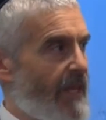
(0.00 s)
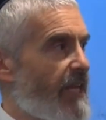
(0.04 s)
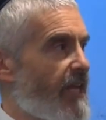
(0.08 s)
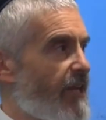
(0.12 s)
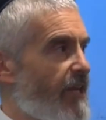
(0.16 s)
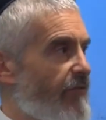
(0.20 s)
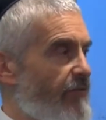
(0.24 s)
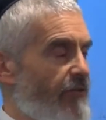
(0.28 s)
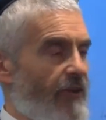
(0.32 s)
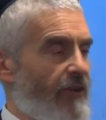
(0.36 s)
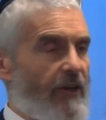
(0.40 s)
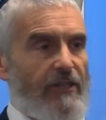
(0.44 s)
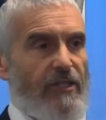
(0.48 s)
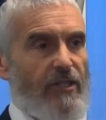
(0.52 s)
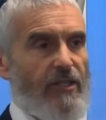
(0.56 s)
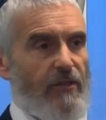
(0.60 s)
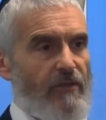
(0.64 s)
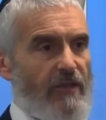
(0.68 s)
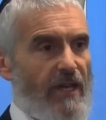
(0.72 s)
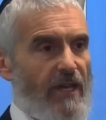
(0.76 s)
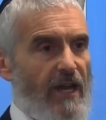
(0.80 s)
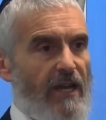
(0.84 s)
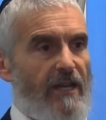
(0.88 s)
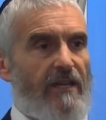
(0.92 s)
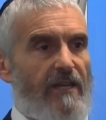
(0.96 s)
If not, you
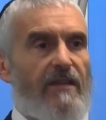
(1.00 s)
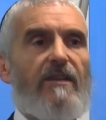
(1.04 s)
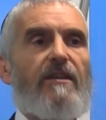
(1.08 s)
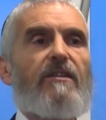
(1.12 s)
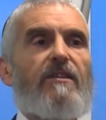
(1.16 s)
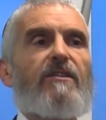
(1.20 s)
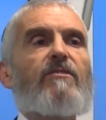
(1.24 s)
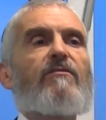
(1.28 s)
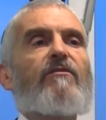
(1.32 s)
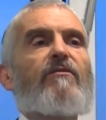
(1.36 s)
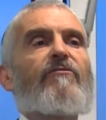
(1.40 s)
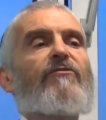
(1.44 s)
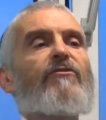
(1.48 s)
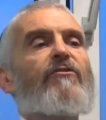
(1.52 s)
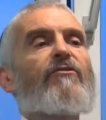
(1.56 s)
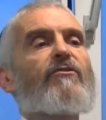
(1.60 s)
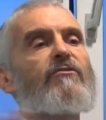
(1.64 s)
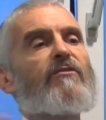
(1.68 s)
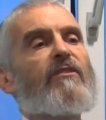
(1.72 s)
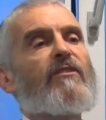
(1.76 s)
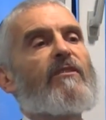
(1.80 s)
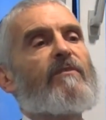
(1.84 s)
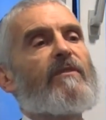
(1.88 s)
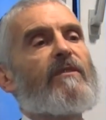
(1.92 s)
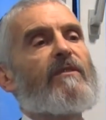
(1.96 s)
die. She refused
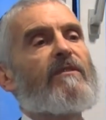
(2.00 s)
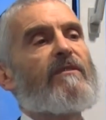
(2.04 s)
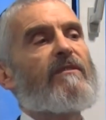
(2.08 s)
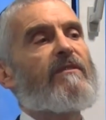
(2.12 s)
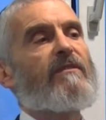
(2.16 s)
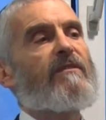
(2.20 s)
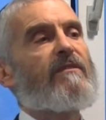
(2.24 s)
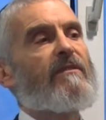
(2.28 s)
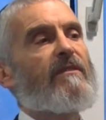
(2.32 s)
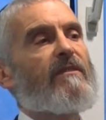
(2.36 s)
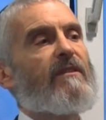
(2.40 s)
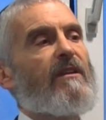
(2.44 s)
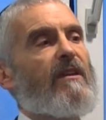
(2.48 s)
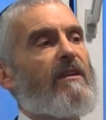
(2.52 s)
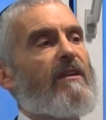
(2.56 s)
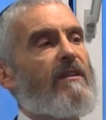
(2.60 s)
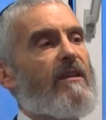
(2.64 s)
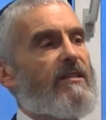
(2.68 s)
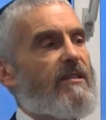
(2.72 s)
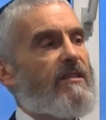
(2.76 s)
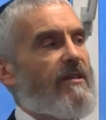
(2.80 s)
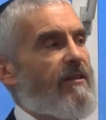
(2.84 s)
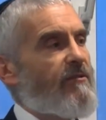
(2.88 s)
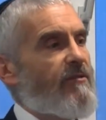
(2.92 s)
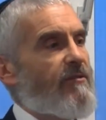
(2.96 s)
treatment.
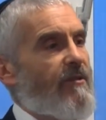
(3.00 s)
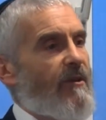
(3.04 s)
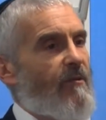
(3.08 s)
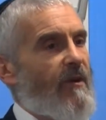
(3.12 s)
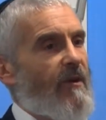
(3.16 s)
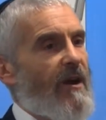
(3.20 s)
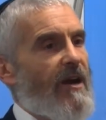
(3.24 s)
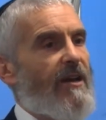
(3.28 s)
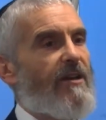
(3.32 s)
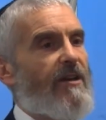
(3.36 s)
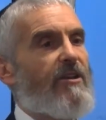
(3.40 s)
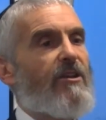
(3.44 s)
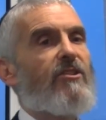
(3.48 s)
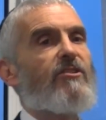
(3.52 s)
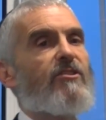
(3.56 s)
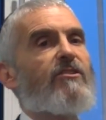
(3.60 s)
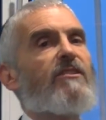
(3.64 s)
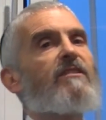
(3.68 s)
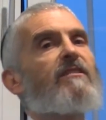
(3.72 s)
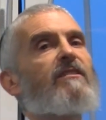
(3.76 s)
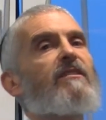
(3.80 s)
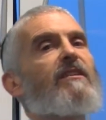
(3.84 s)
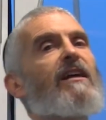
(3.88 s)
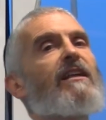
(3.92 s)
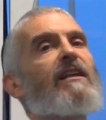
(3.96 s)
They said to her, why? She
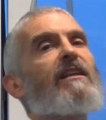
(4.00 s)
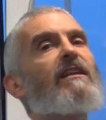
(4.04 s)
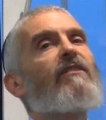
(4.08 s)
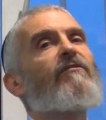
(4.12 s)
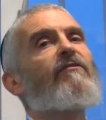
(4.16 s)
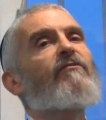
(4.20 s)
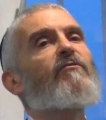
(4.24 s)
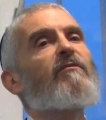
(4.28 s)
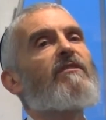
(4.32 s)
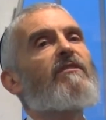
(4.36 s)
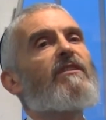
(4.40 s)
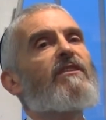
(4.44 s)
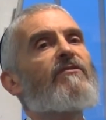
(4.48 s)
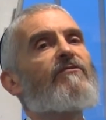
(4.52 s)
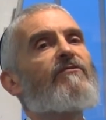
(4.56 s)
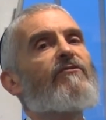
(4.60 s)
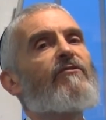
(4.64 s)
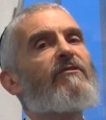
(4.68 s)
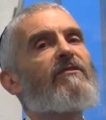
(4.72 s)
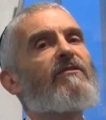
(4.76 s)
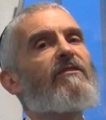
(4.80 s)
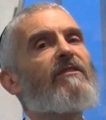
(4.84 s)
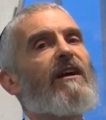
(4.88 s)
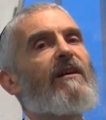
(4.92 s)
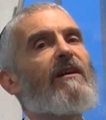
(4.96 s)
said, I lived with this
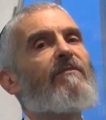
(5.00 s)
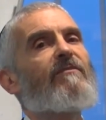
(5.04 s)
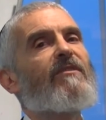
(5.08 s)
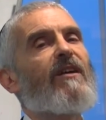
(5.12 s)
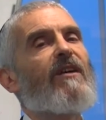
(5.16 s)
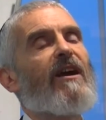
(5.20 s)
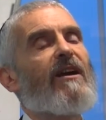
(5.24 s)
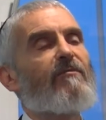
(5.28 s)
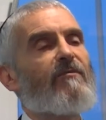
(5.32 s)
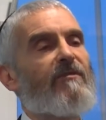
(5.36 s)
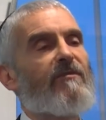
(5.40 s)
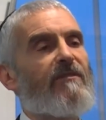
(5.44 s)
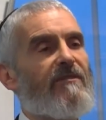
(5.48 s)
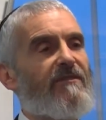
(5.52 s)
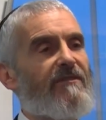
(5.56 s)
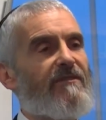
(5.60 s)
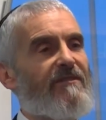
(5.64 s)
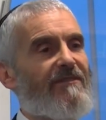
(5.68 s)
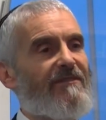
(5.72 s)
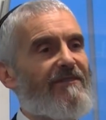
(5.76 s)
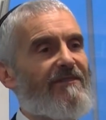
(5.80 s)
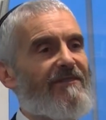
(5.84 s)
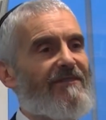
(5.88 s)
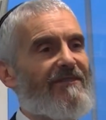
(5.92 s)
foot, I'm dying with it.